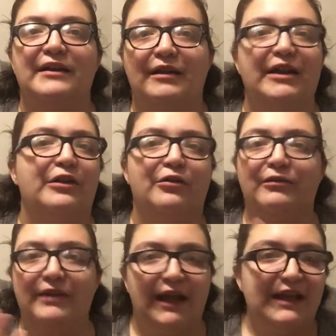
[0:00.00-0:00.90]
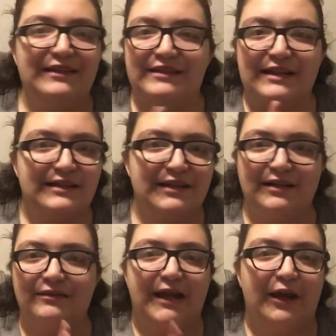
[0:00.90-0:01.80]

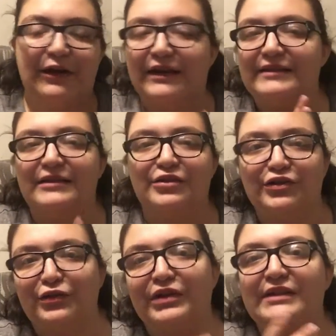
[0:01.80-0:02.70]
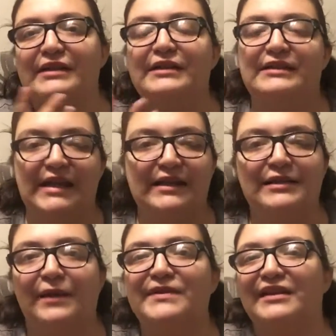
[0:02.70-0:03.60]
in-season areas, and the shorts and the tank
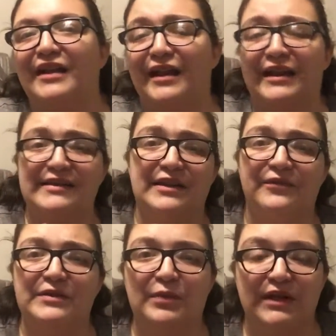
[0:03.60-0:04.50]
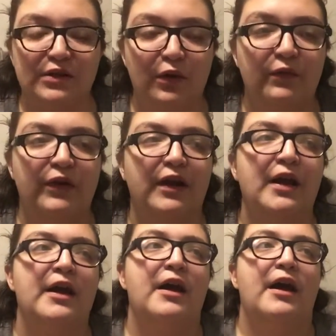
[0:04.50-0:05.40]
tops, and a lot of that stuff is picked over.
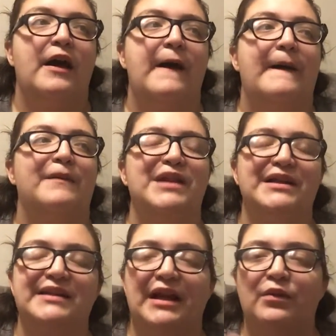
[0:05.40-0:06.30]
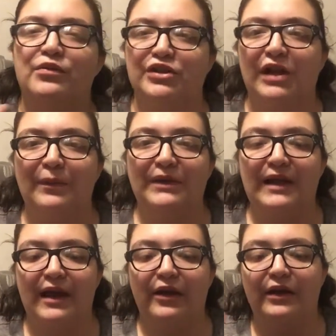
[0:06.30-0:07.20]
Not that I won't shop in
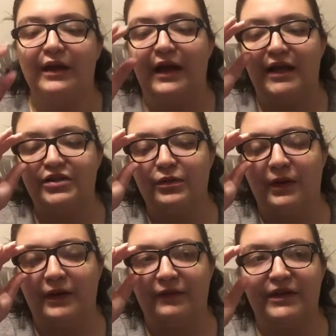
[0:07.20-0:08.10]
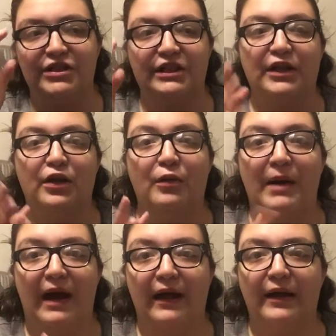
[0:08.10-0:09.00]
that area. I do want to eventually go
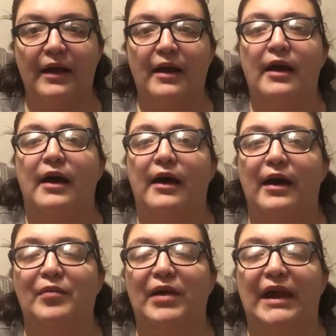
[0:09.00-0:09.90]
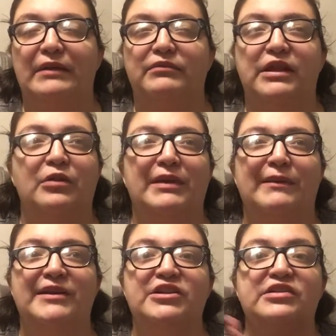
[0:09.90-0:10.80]
back and,
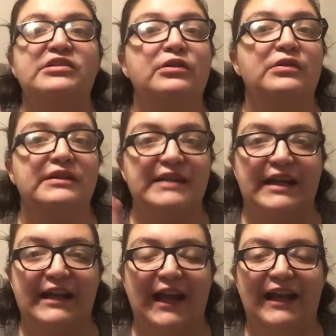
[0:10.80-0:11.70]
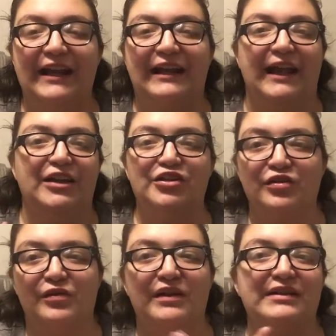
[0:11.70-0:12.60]
maybe just do a dedicated
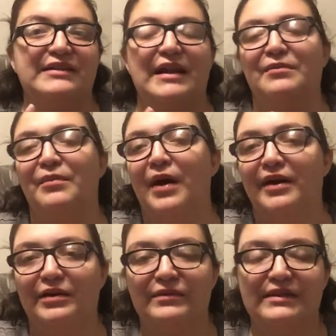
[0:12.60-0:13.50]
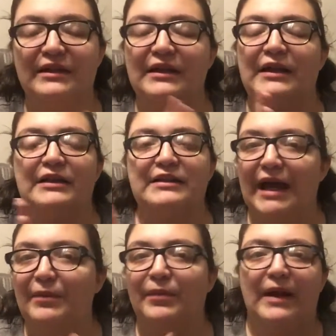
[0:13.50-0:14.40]
shorts and bottoms
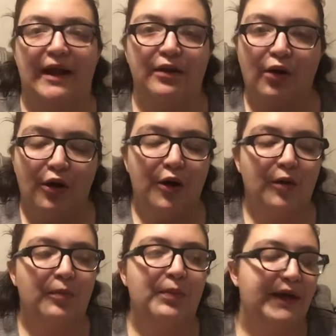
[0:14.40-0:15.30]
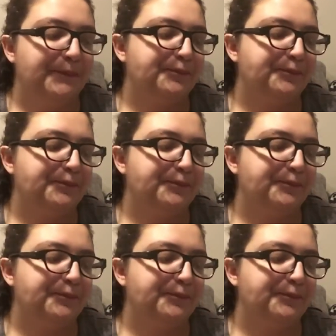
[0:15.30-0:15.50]
type kind of haul, but